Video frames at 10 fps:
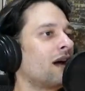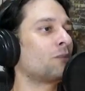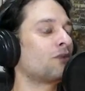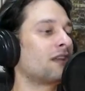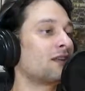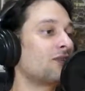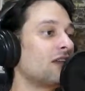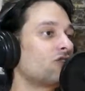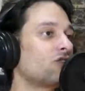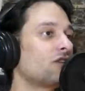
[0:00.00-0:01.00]
come with an
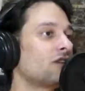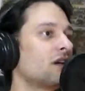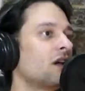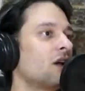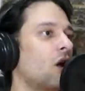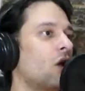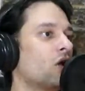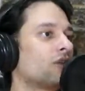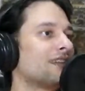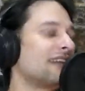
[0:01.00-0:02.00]
adventure
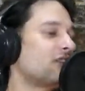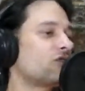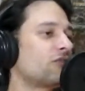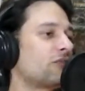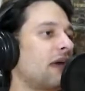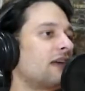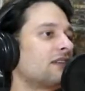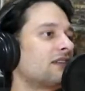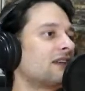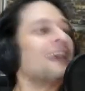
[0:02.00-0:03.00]
called Nature's
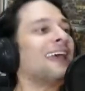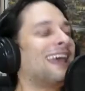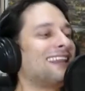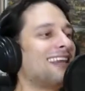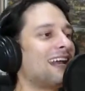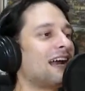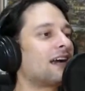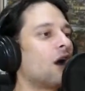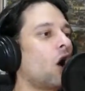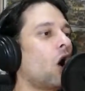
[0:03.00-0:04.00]
Past, and they
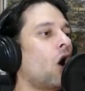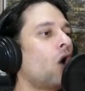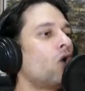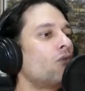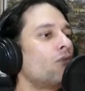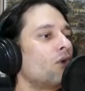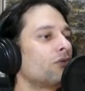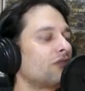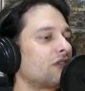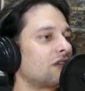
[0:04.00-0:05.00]
are
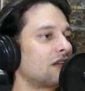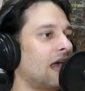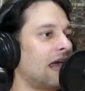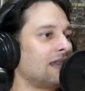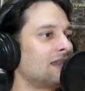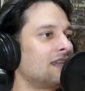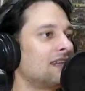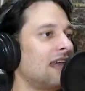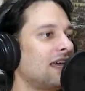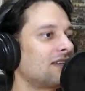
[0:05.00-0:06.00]
almost at the
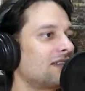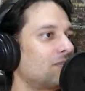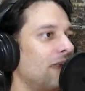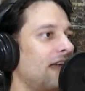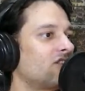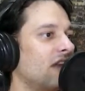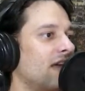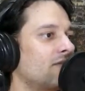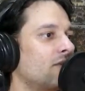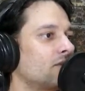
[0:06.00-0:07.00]
next pledge
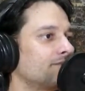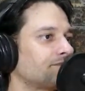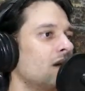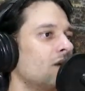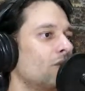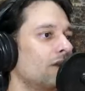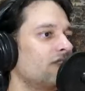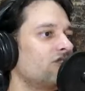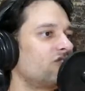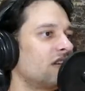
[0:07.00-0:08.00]
level,
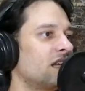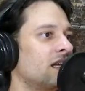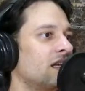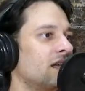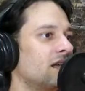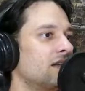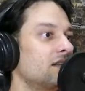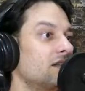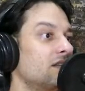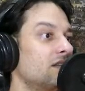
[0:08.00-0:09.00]
which
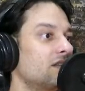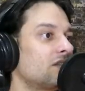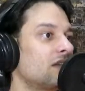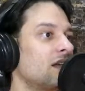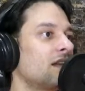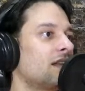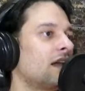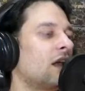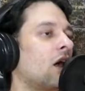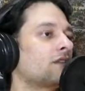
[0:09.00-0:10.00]
is they
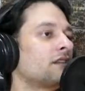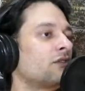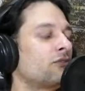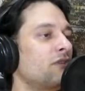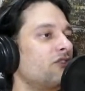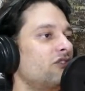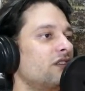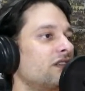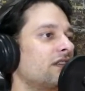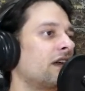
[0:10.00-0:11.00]
unlocked a new
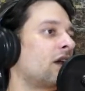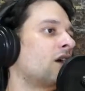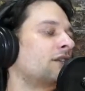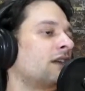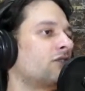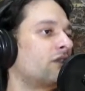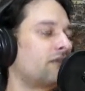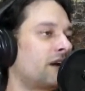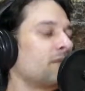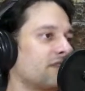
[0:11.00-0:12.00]
species, they unlocked natural
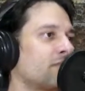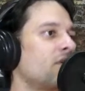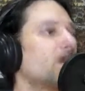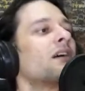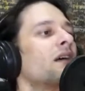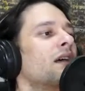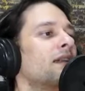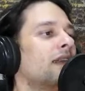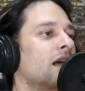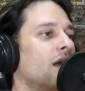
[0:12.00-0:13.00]
environments book,
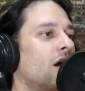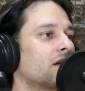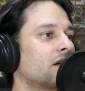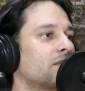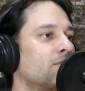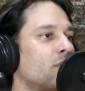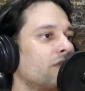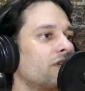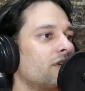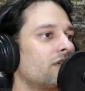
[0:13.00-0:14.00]
they unlocked
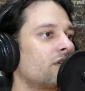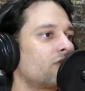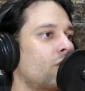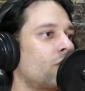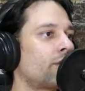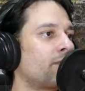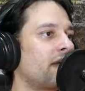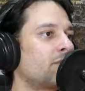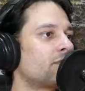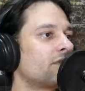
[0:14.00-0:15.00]
posters, digital
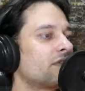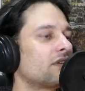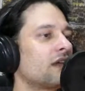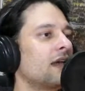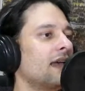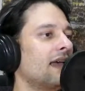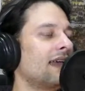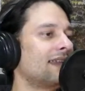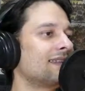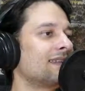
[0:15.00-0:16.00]
wallpapers,
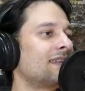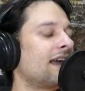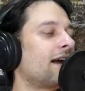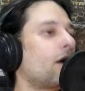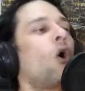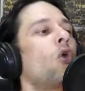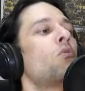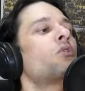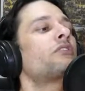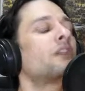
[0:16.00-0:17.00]
and they are
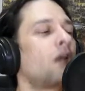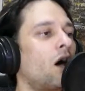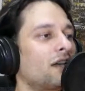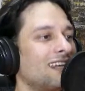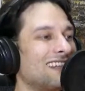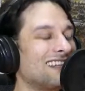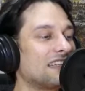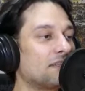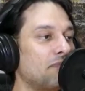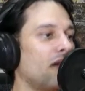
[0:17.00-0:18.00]
almost unlocking the
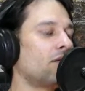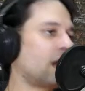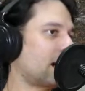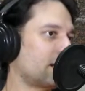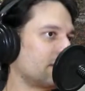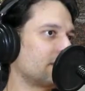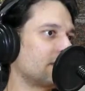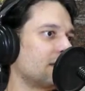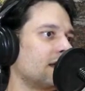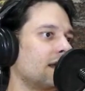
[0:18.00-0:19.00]
spell
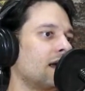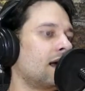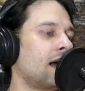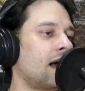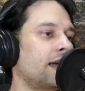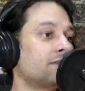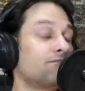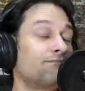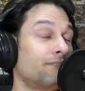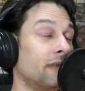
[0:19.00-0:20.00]
cards.
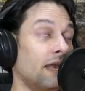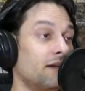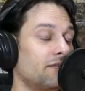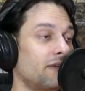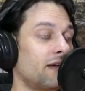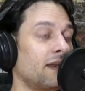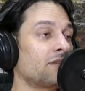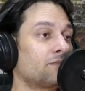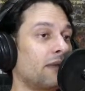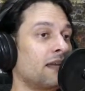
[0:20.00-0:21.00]
I
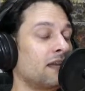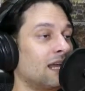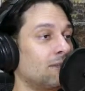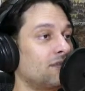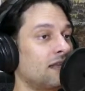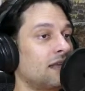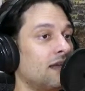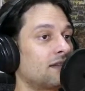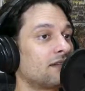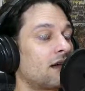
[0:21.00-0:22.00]
love playing games that
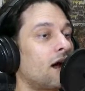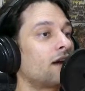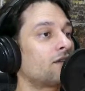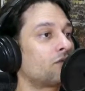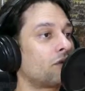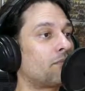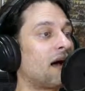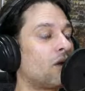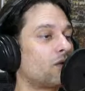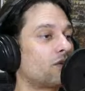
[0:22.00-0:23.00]
has cards for
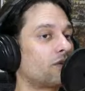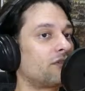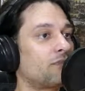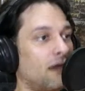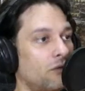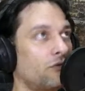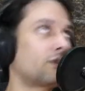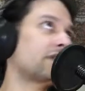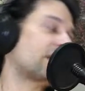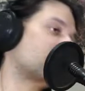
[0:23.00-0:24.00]
powers or spells or
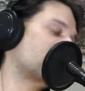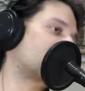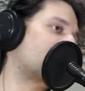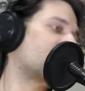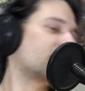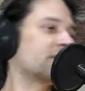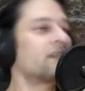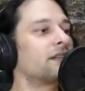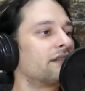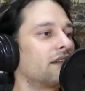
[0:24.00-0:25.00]
psionic
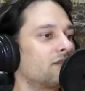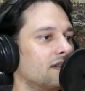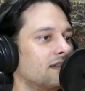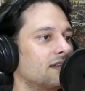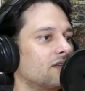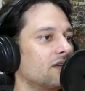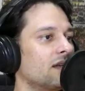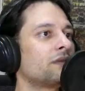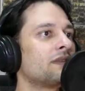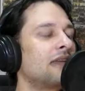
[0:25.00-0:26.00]
powers, etc., etc.
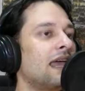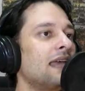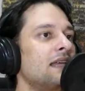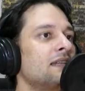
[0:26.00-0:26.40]
They